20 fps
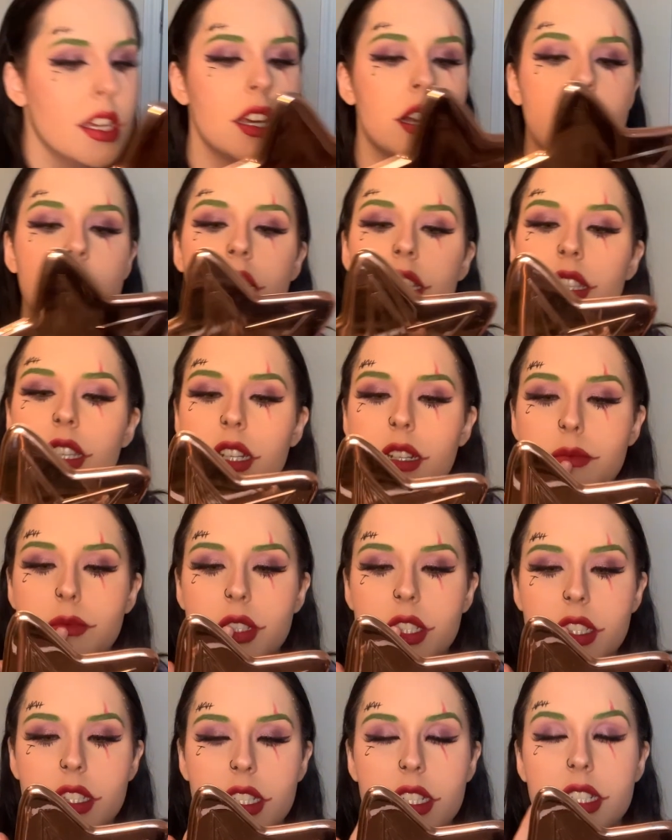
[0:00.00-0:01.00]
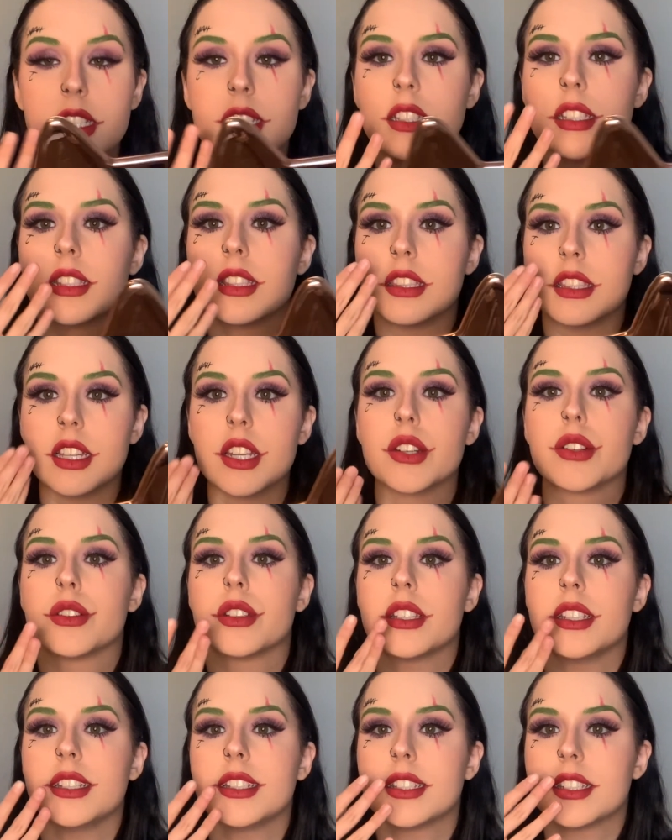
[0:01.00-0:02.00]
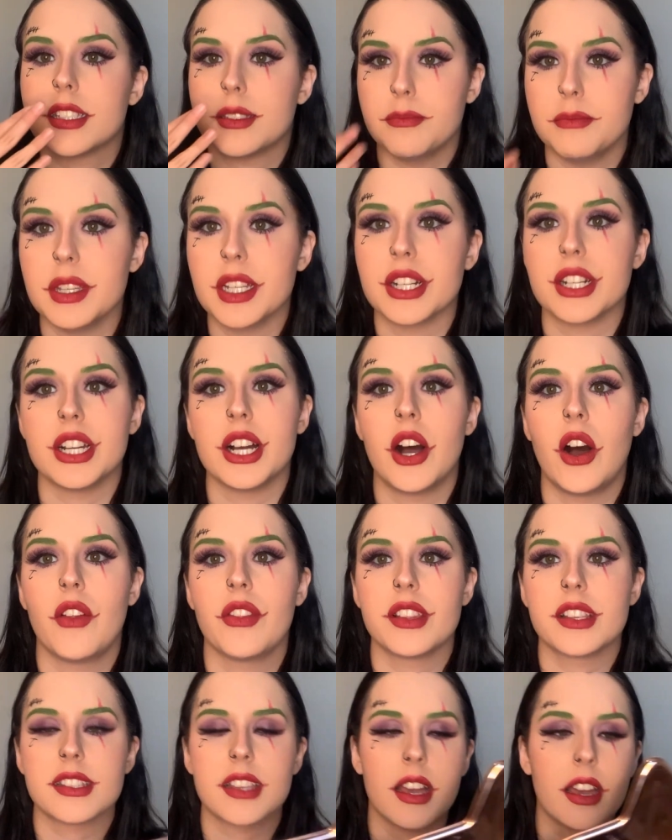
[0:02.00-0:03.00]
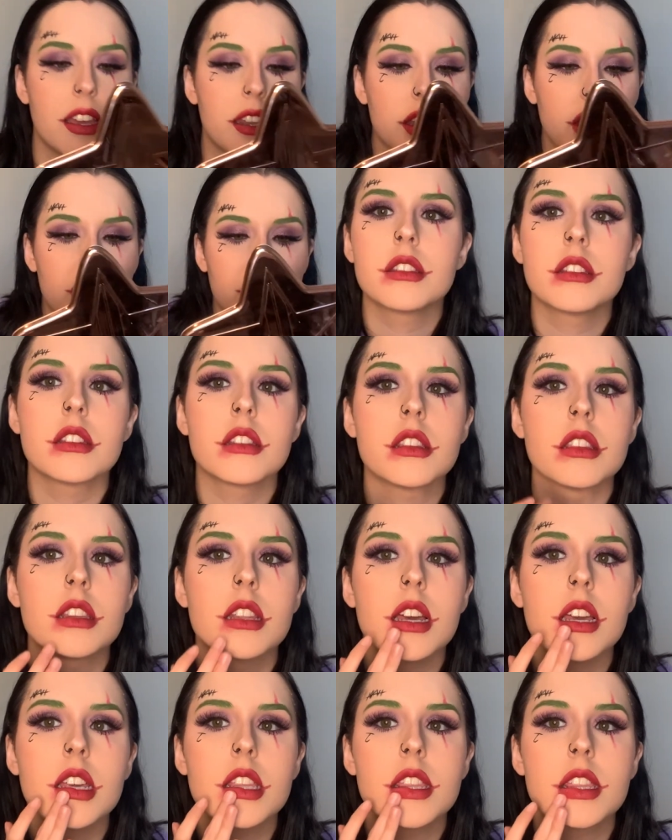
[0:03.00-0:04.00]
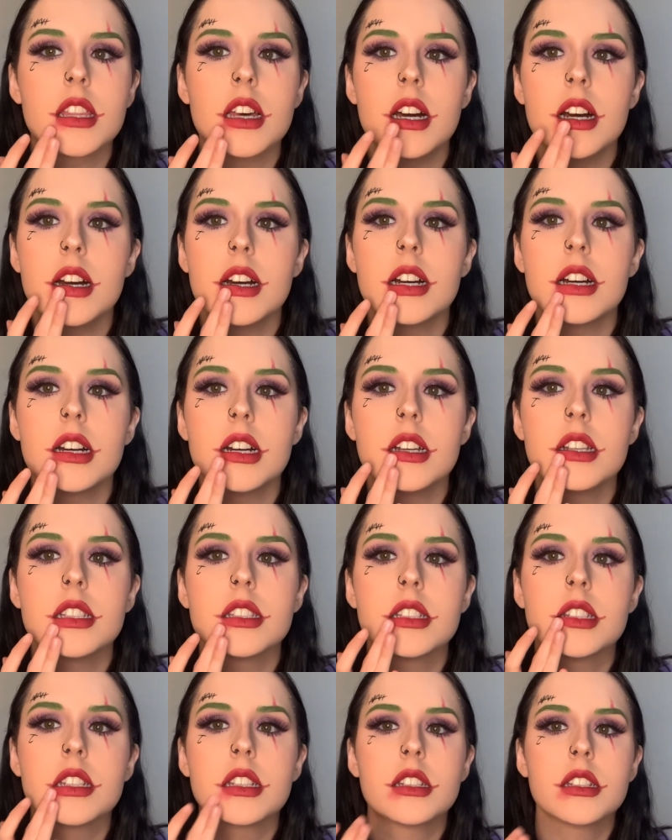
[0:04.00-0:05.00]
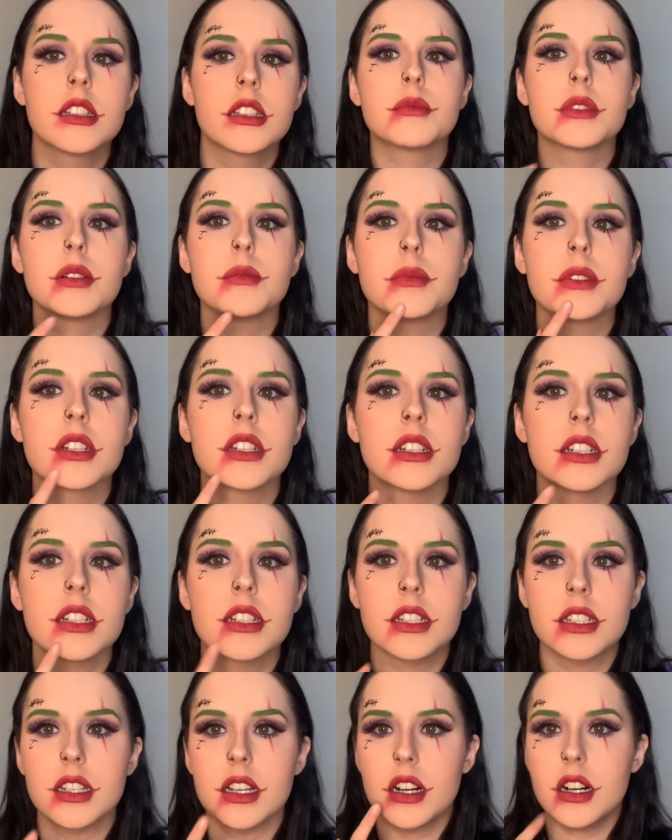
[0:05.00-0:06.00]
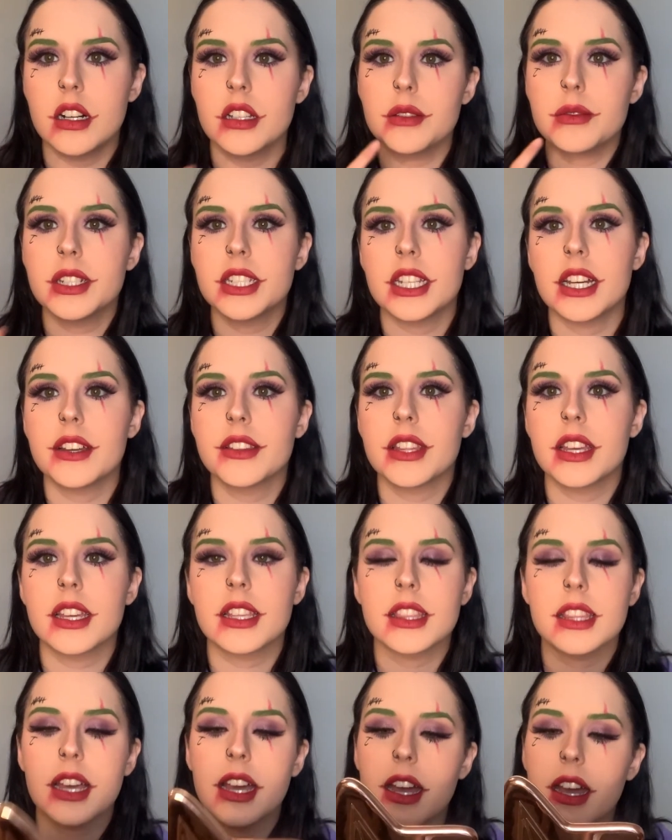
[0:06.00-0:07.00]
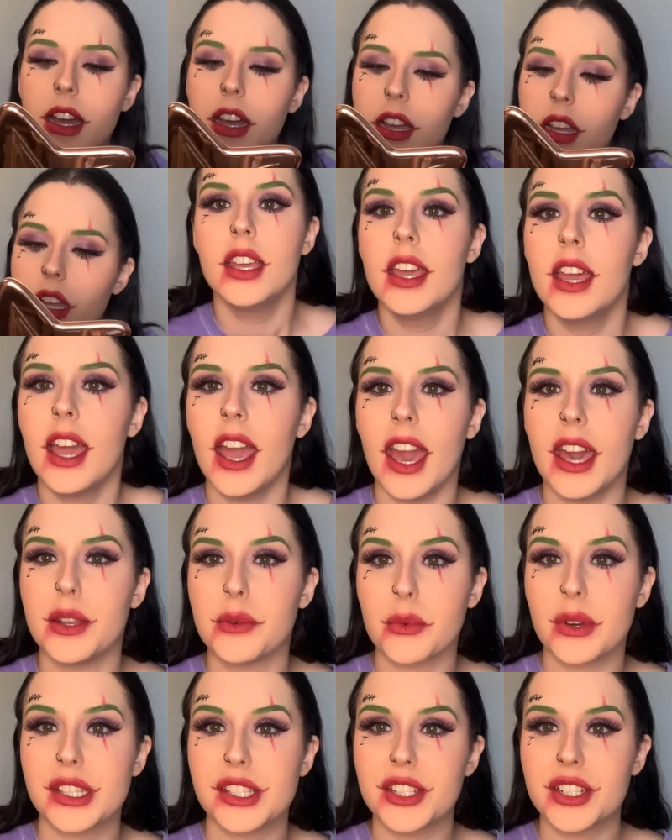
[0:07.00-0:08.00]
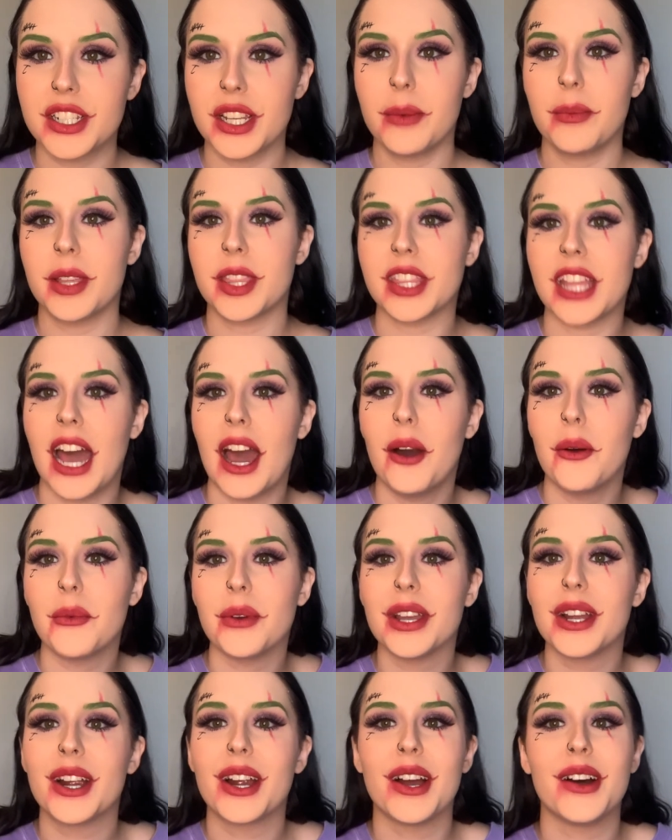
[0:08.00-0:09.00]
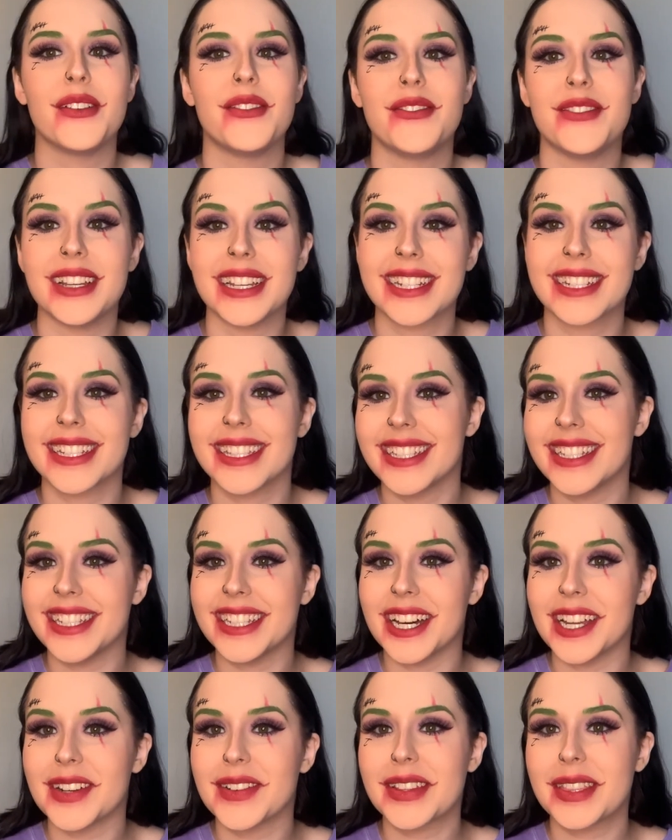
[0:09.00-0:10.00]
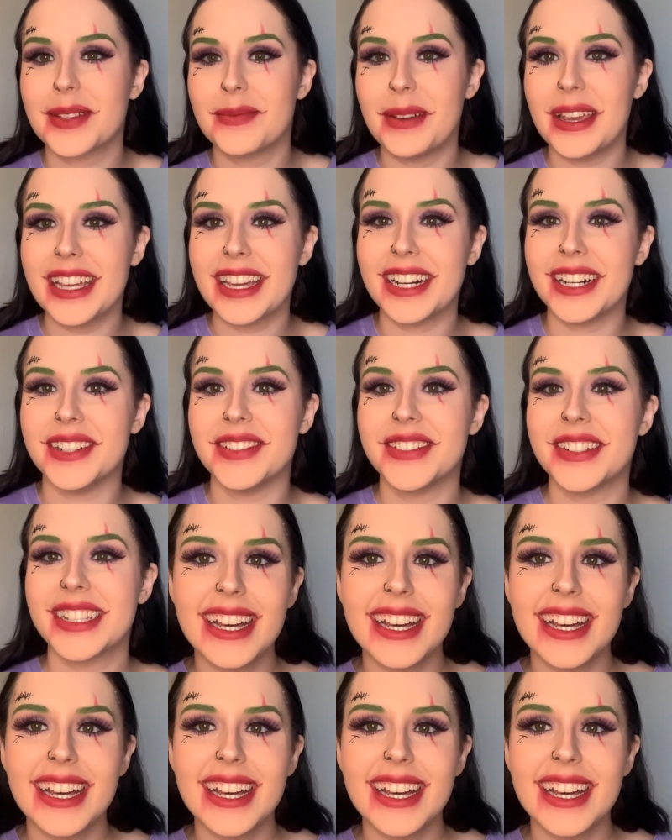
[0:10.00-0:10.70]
And then I'm just gonna literally smear it on the side, like that. I'm gonna bring it all the way down like that. And once you're done with that, we are officially done with the makeup.